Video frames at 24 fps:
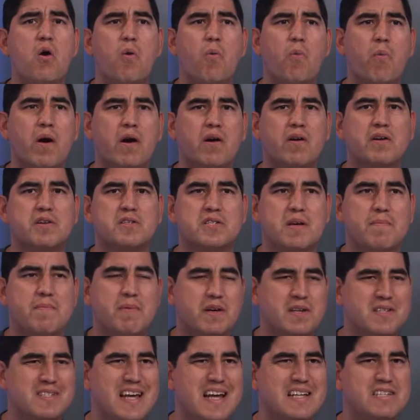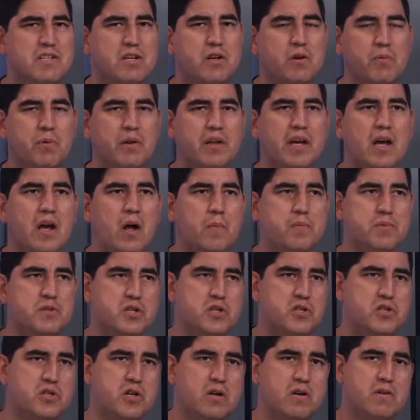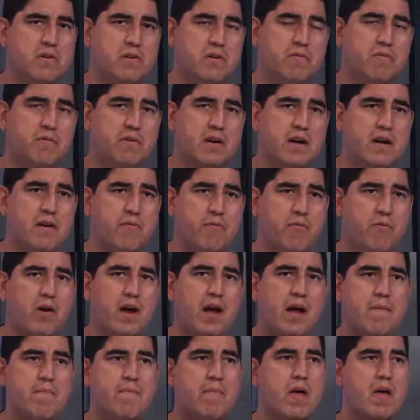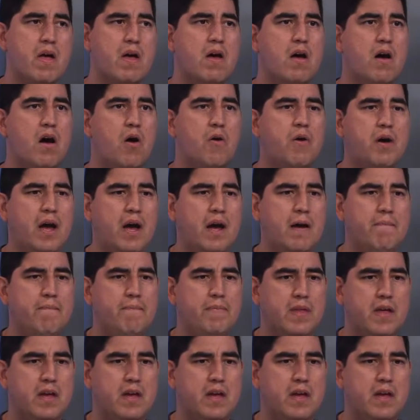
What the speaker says: where is that? Because that's going to really help to start to kind of frame. Okay,